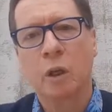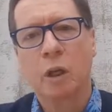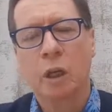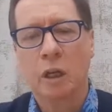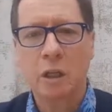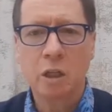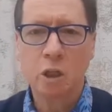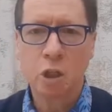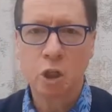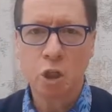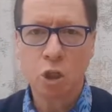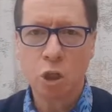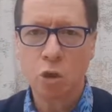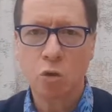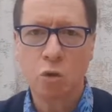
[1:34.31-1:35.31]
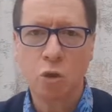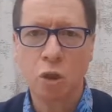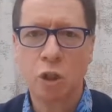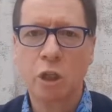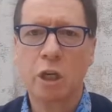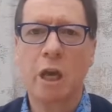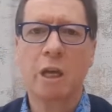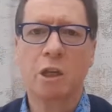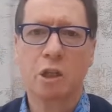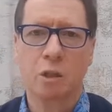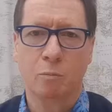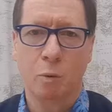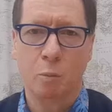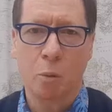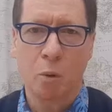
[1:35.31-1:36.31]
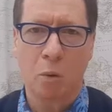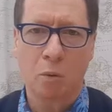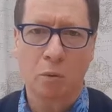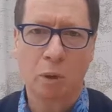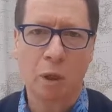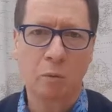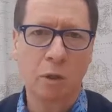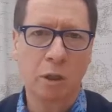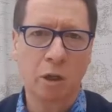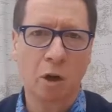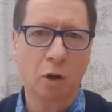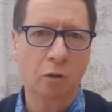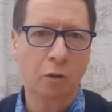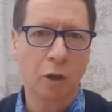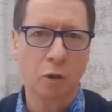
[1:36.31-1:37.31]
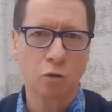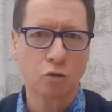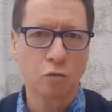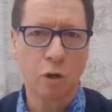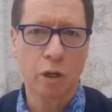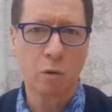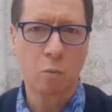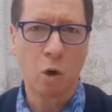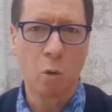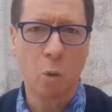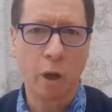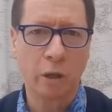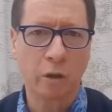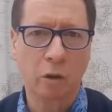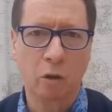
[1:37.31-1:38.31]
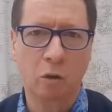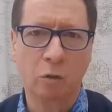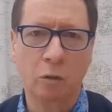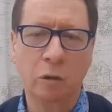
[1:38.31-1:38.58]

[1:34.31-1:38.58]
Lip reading: It is huge, it's inestimable. Only God knows really what went on.